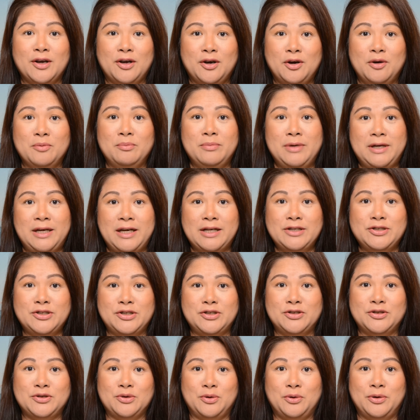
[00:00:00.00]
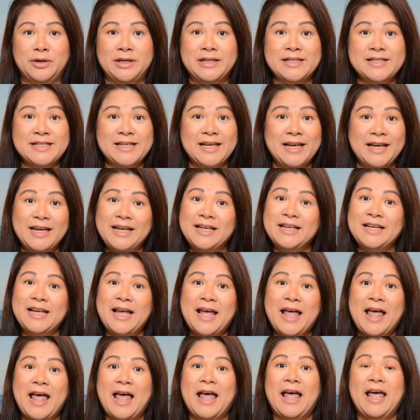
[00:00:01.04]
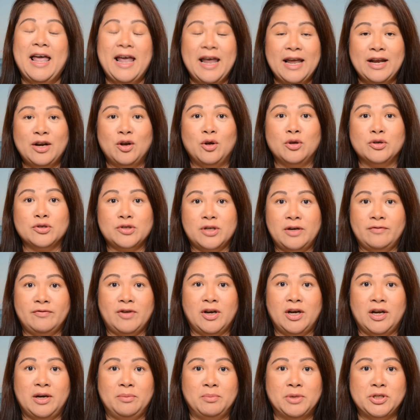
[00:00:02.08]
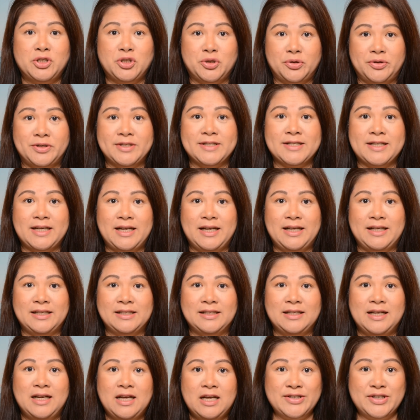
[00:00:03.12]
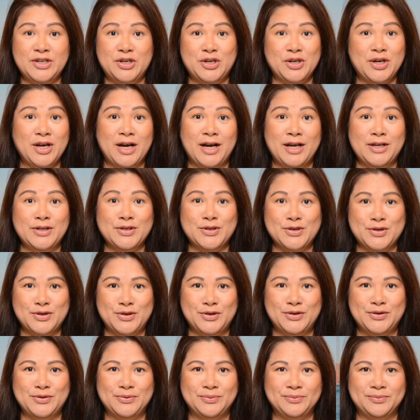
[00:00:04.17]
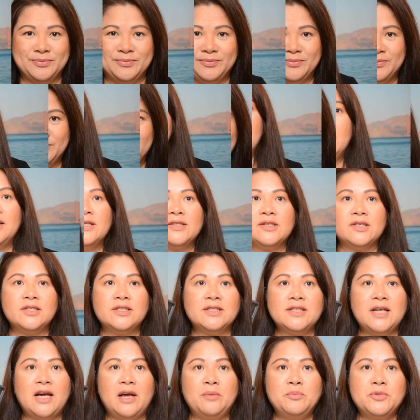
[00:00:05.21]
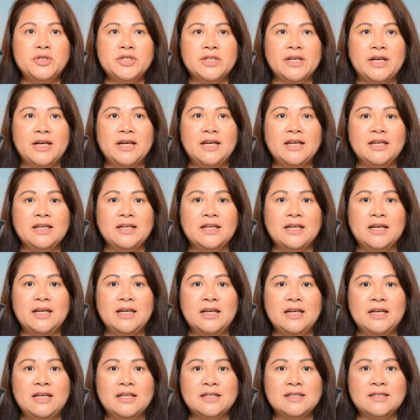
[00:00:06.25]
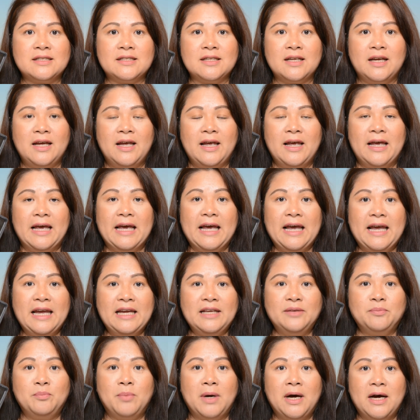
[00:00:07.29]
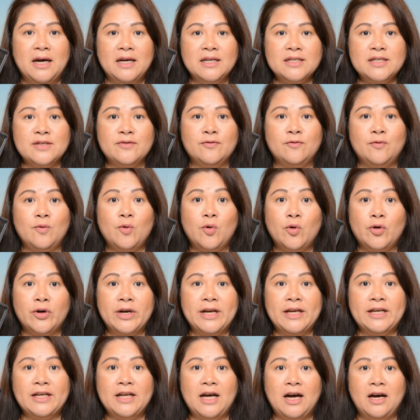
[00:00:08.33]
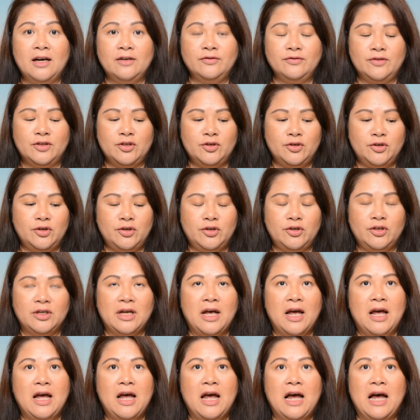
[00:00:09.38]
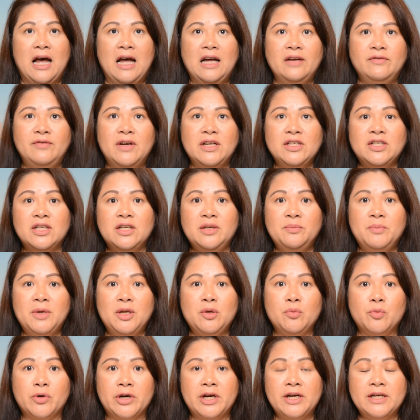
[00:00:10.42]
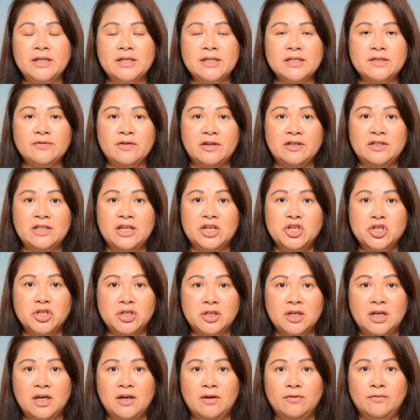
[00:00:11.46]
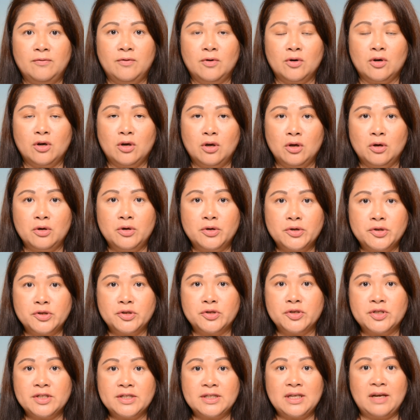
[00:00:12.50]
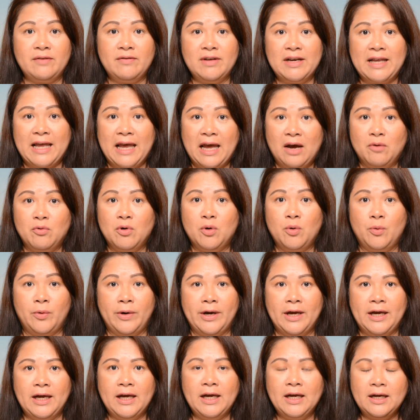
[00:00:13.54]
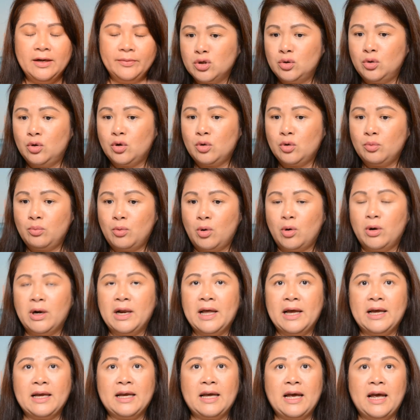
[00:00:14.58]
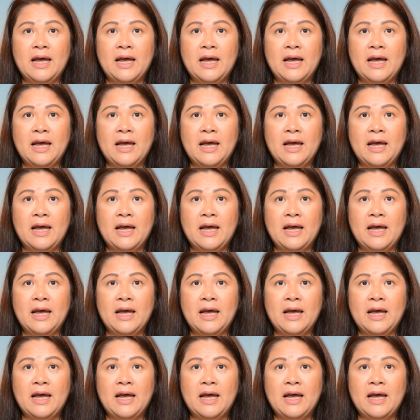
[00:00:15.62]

combination to oily skin, and also I've got a mature skin. See you guys soon, guys. So time check, it's eight past four in the afternoon. I've actually been wearing this foundation now for close to seven hour wear to look more like